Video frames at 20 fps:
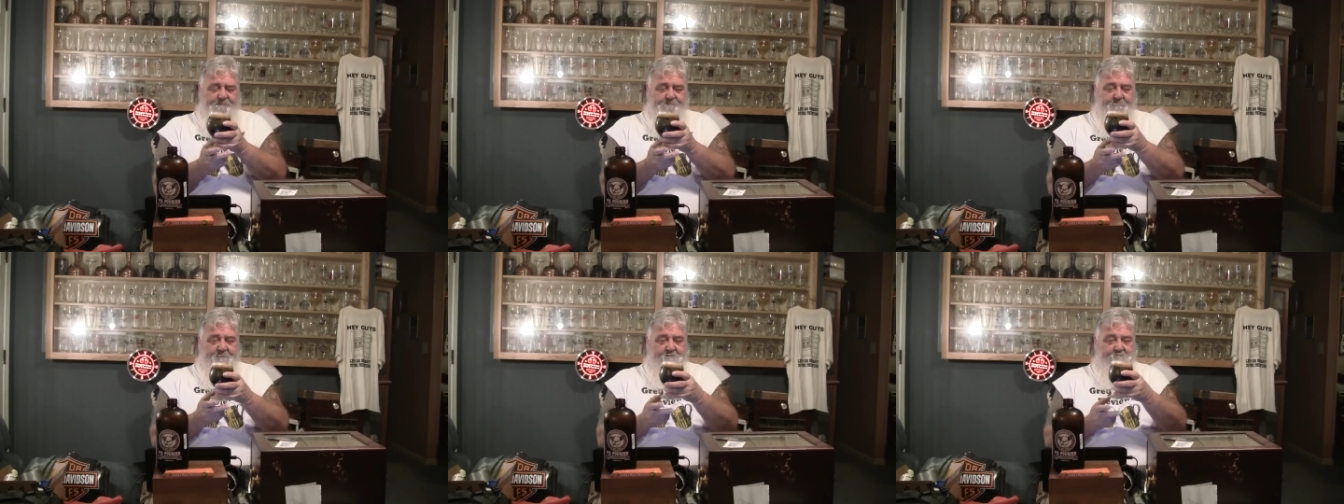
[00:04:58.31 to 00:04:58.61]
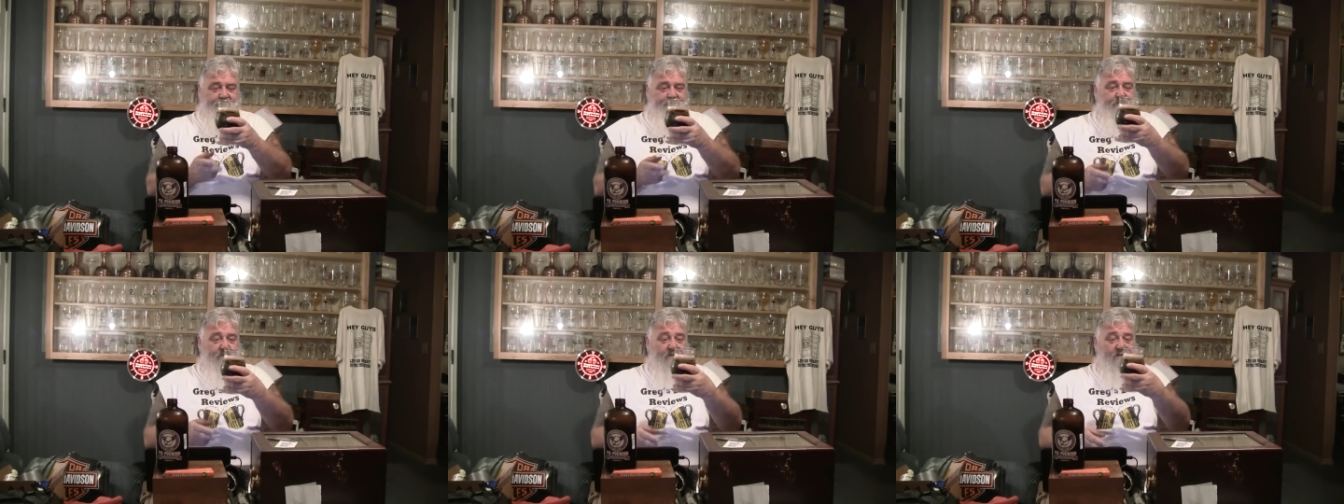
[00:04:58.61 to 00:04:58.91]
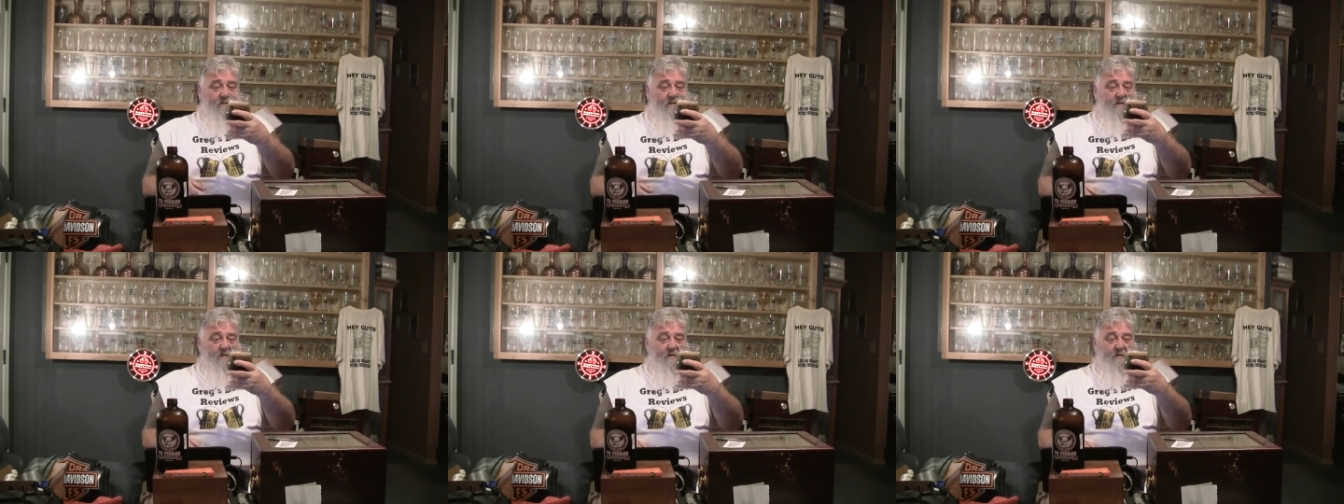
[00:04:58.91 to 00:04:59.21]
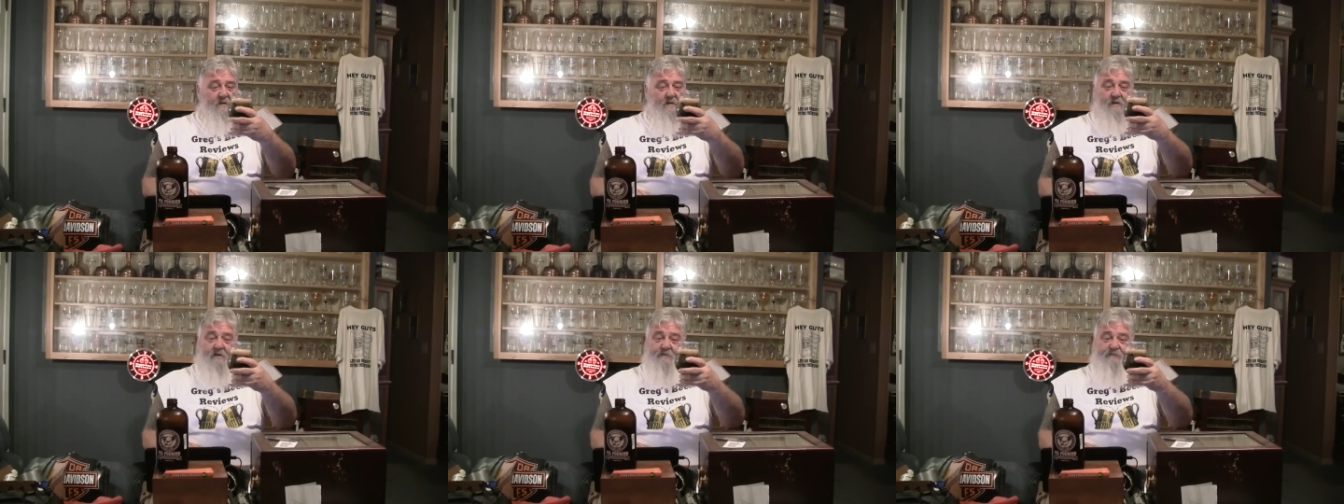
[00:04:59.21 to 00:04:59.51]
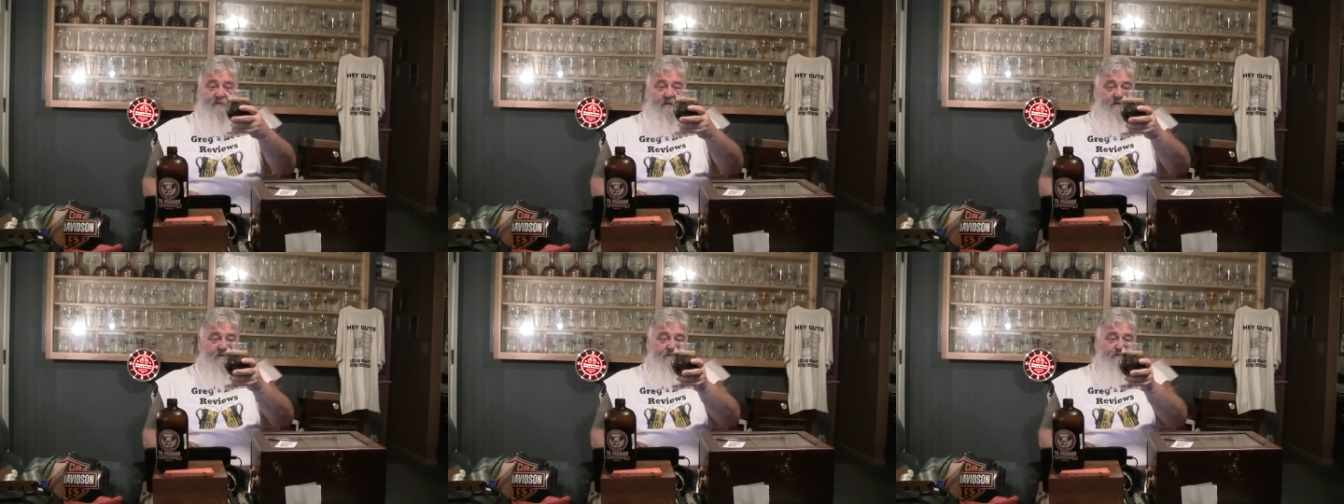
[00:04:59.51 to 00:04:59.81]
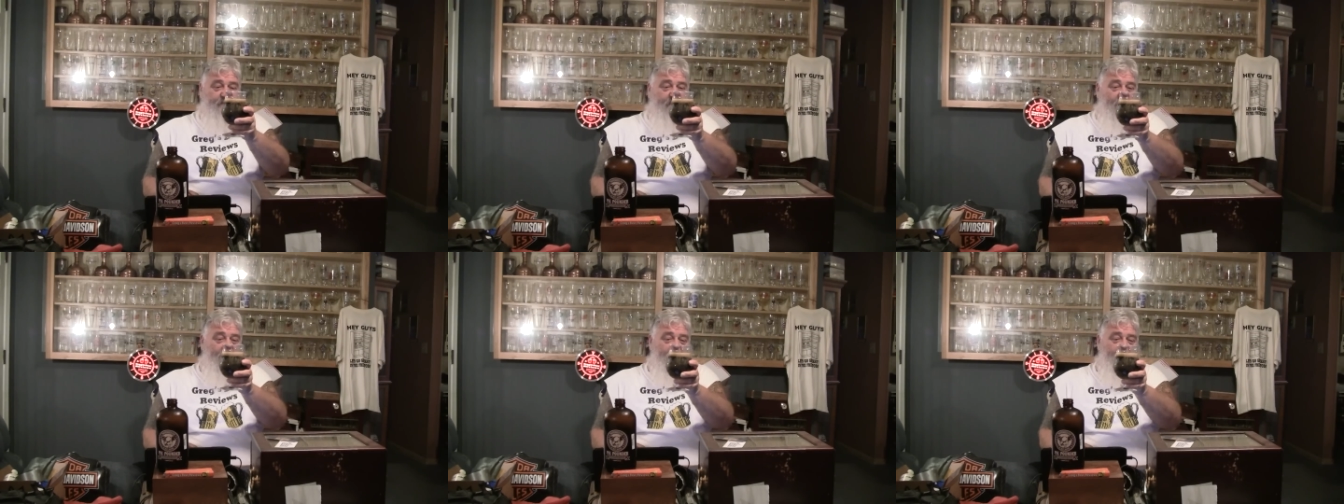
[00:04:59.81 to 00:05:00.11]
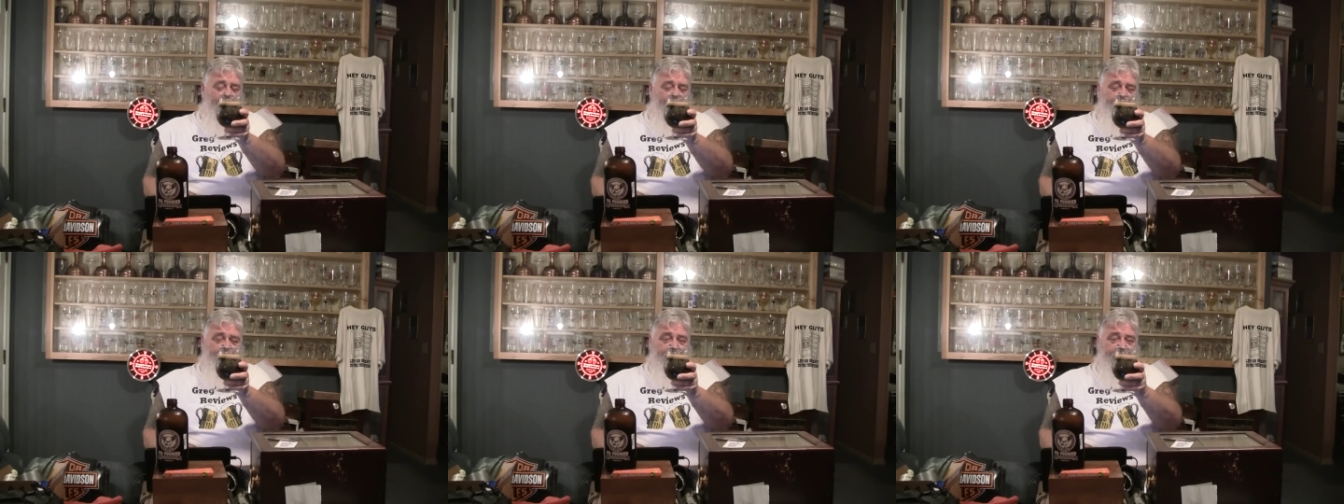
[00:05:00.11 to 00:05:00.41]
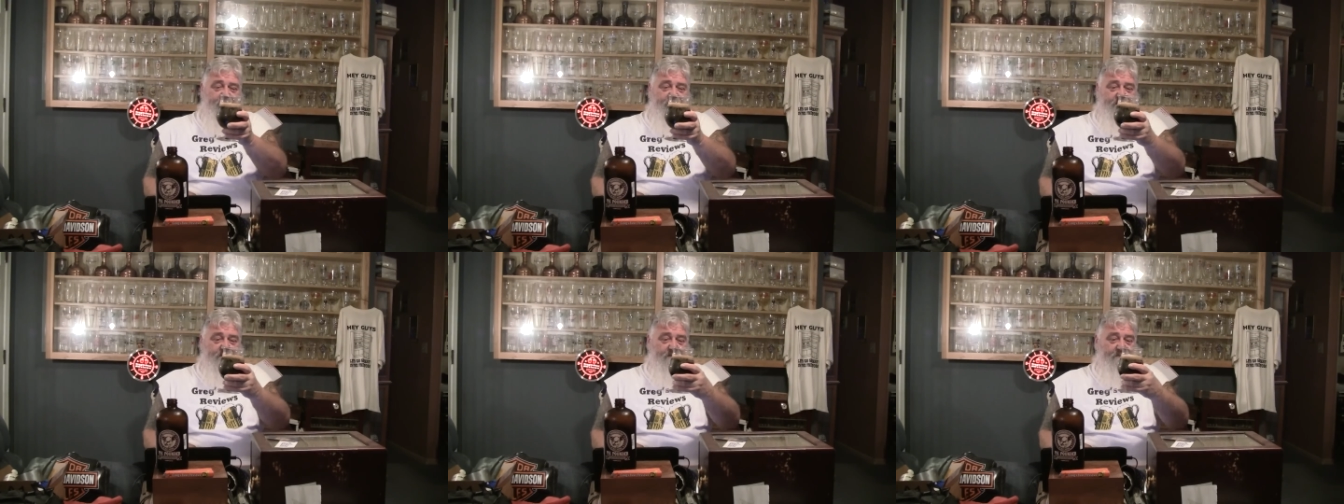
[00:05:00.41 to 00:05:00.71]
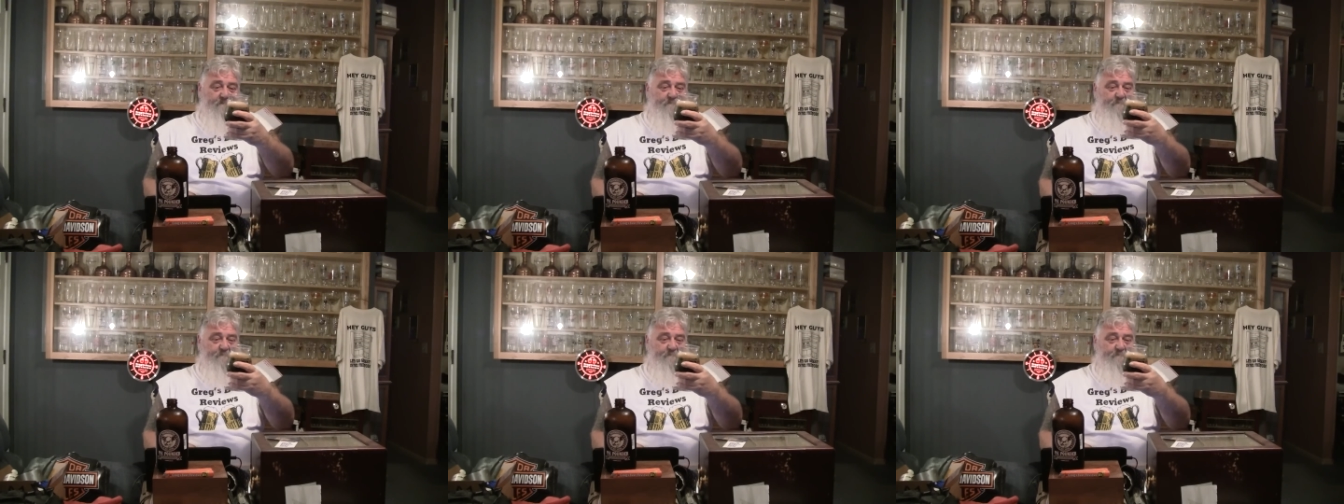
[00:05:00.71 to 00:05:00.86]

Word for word: but looks like it's well carbonated.